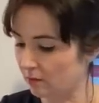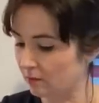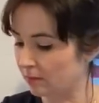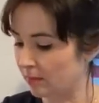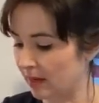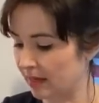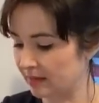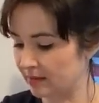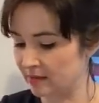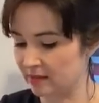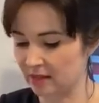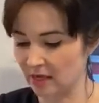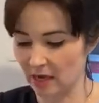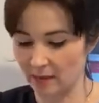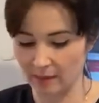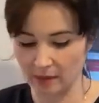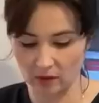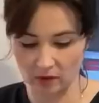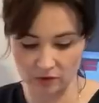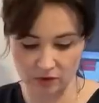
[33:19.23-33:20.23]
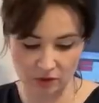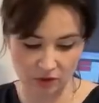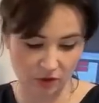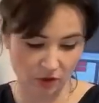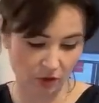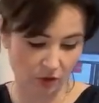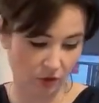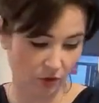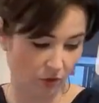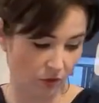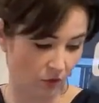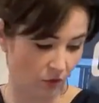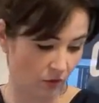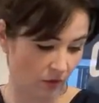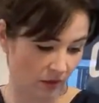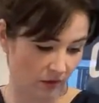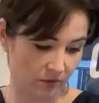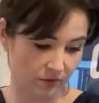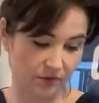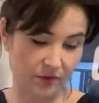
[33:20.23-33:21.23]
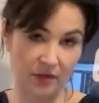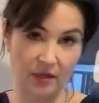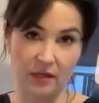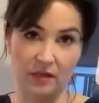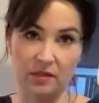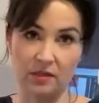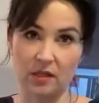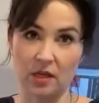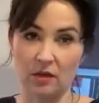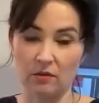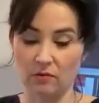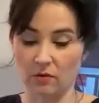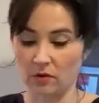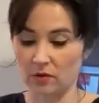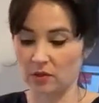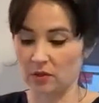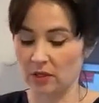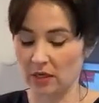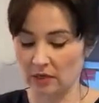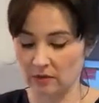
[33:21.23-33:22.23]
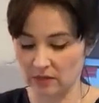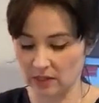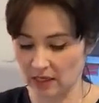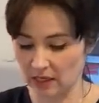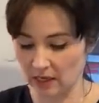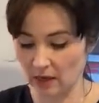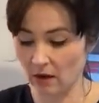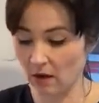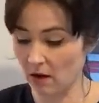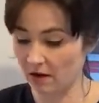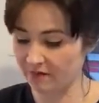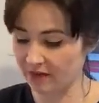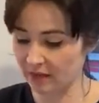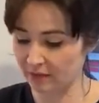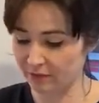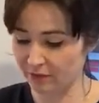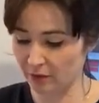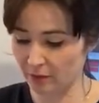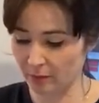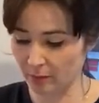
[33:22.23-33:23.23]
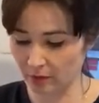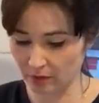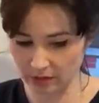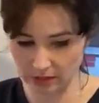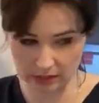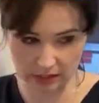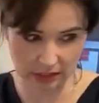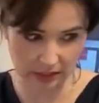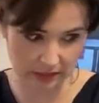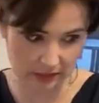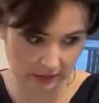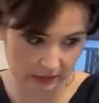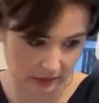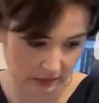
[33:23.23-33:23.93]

by the time I got to New York, I was feeling so rotten. I was like, oh, I've had food poisoning.